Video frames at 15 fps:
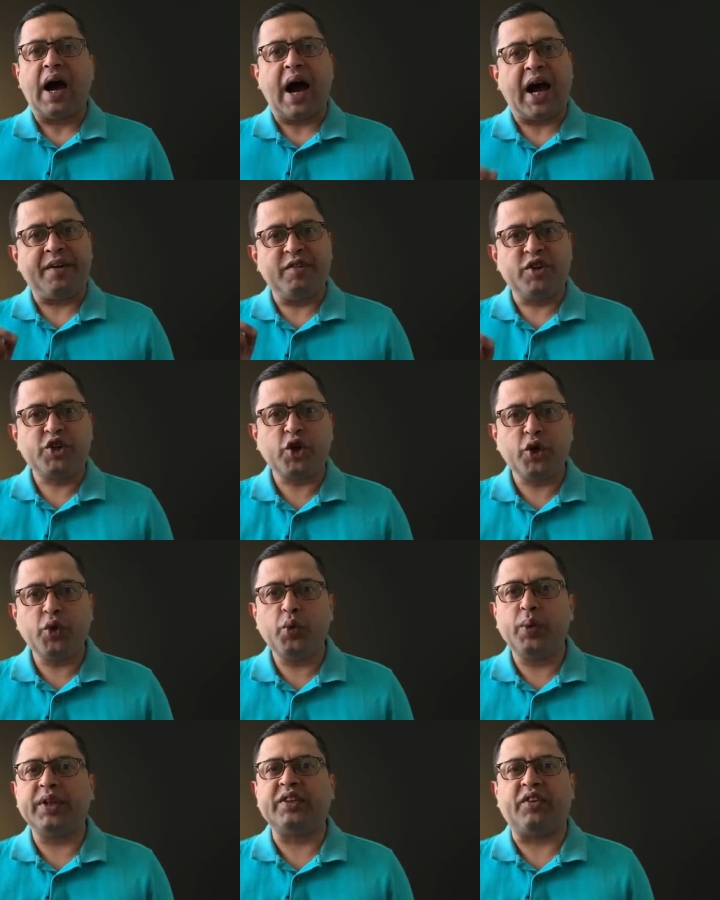I will show
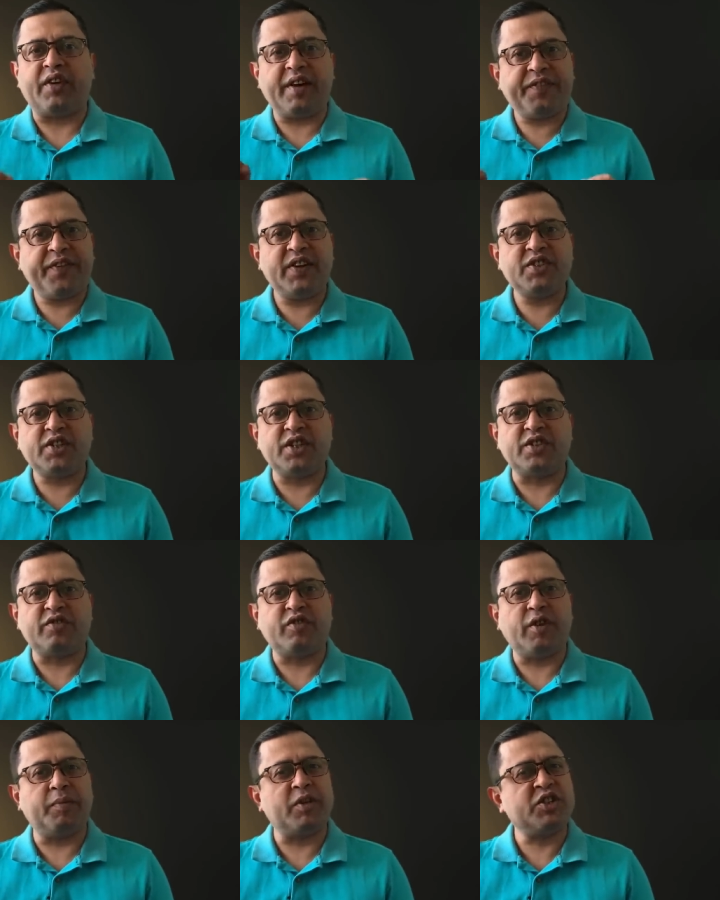you with references
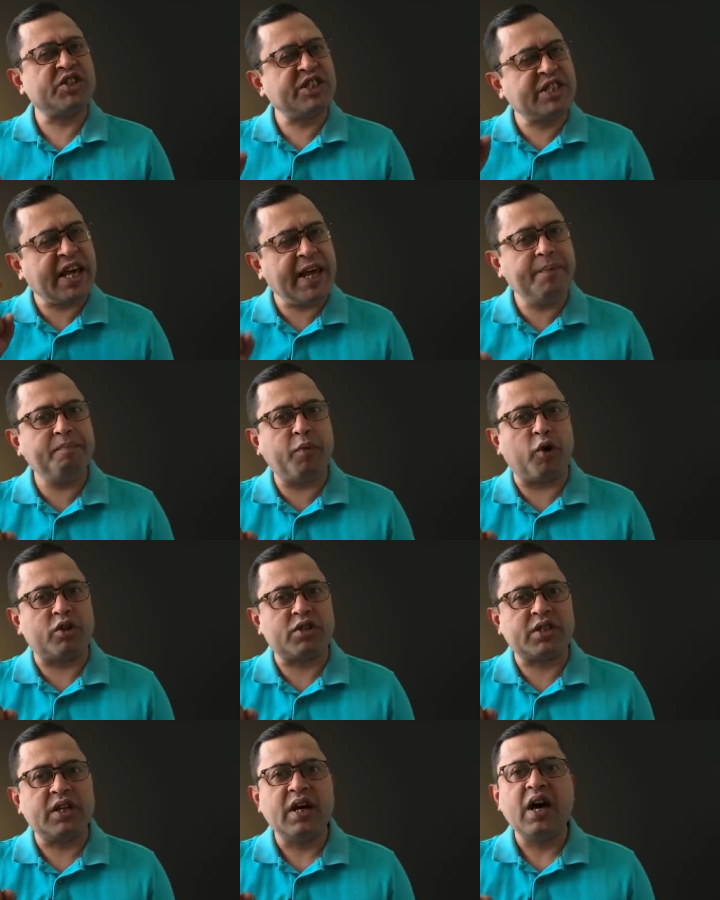from the same
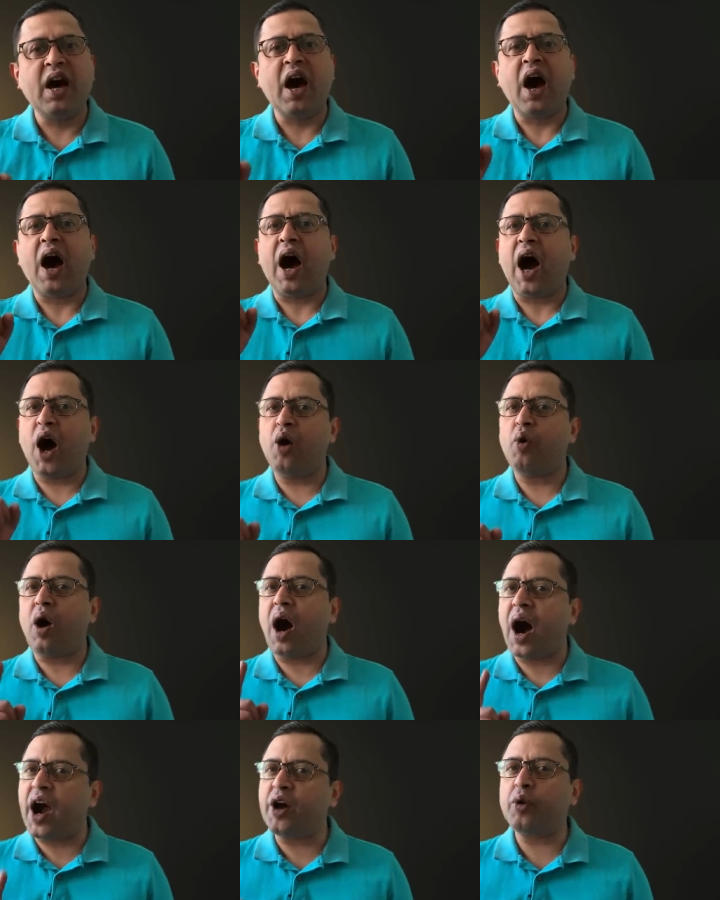books
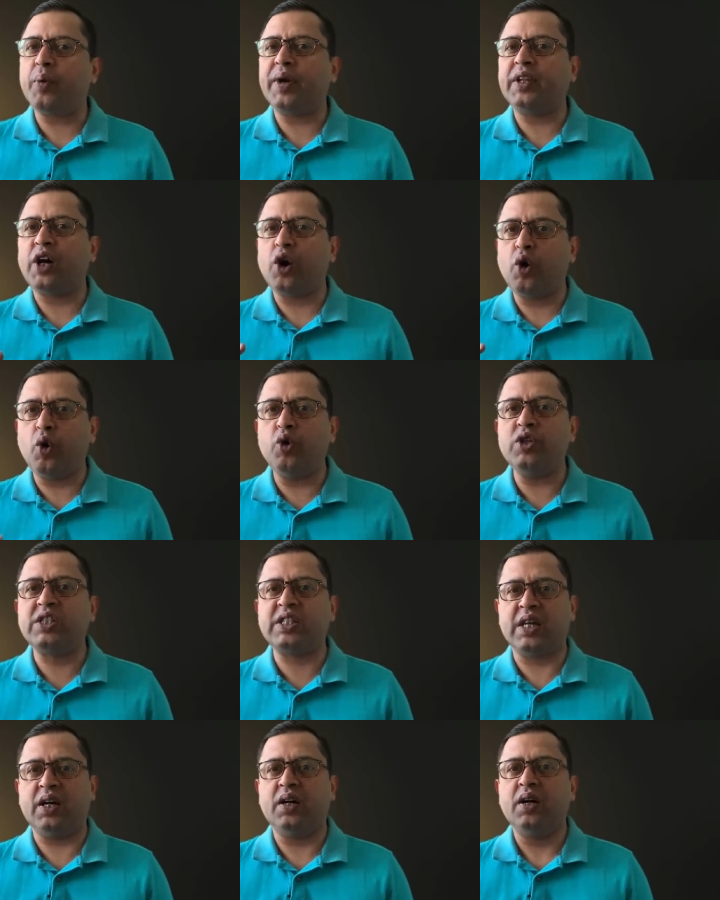how Ayurveda
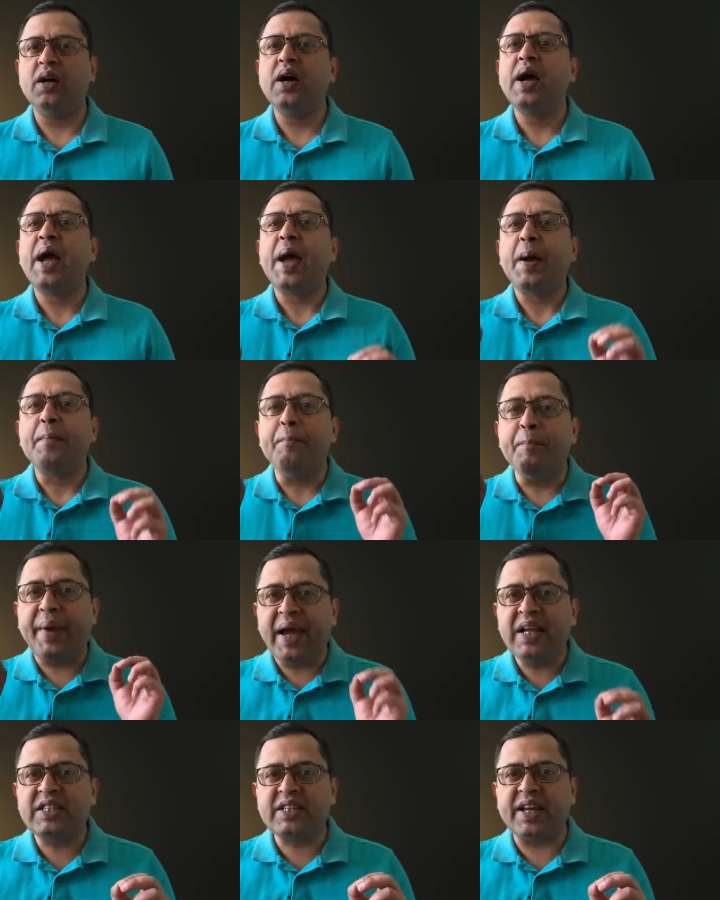holds a
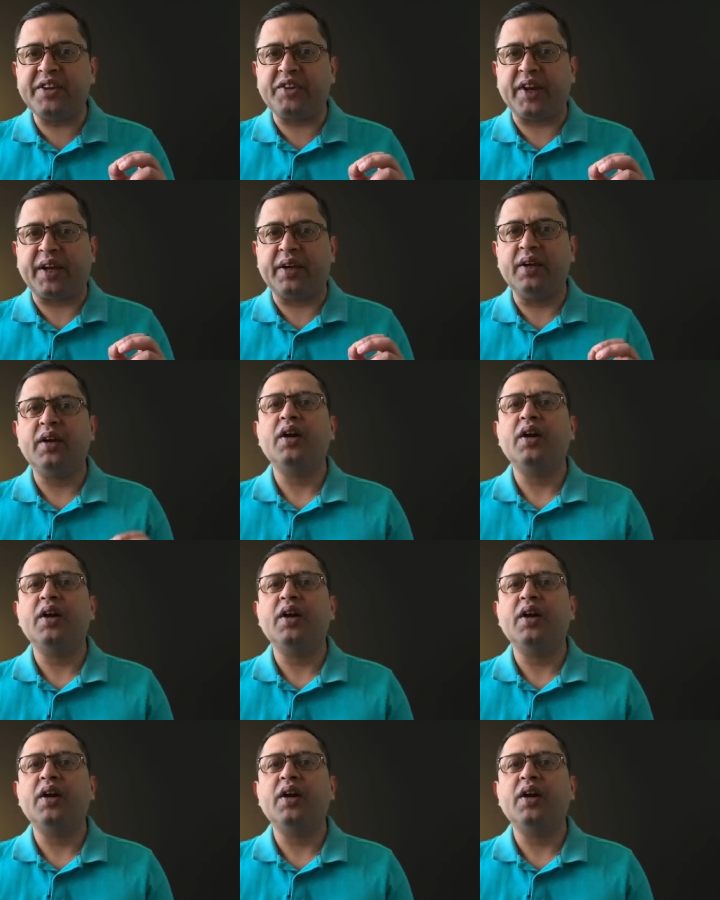male-centric,